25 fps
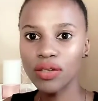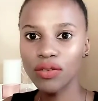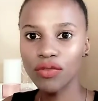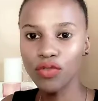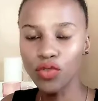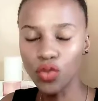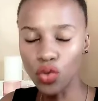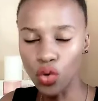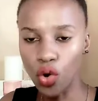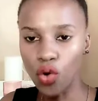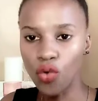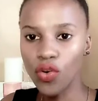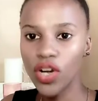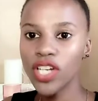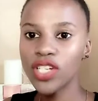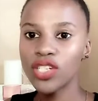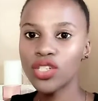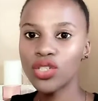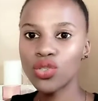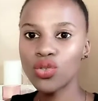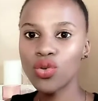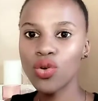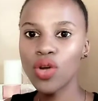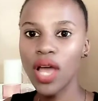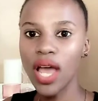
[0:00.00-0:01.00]
you already
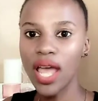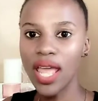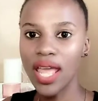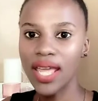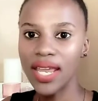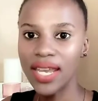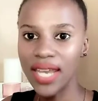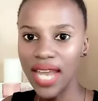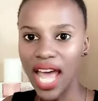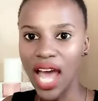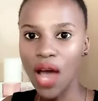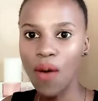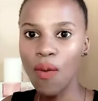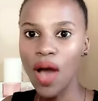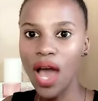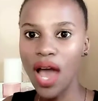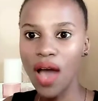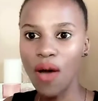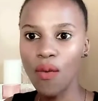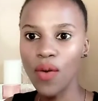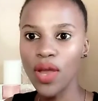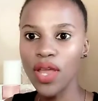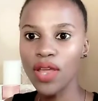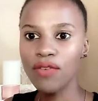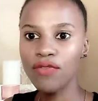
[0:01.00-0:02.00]
took an hour
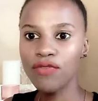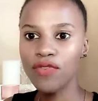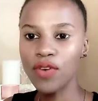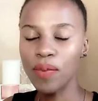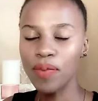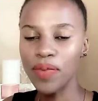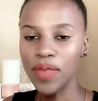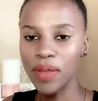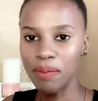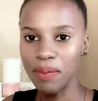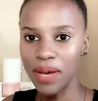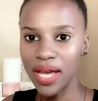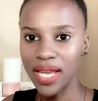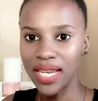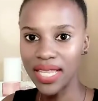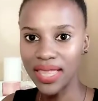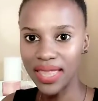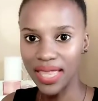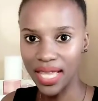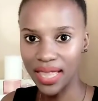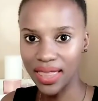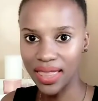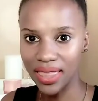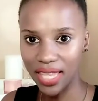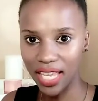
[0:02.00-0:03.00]
away from the money
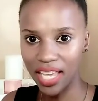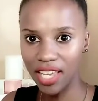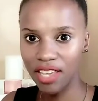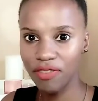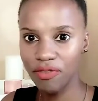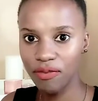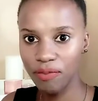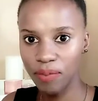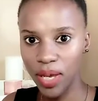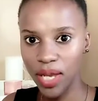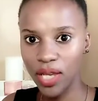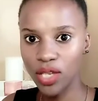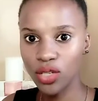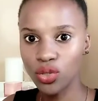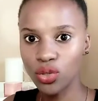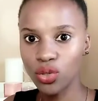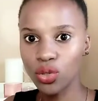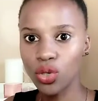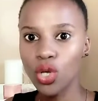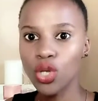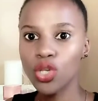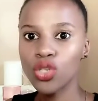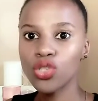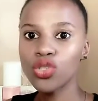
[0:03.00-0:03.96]
that they've paid you.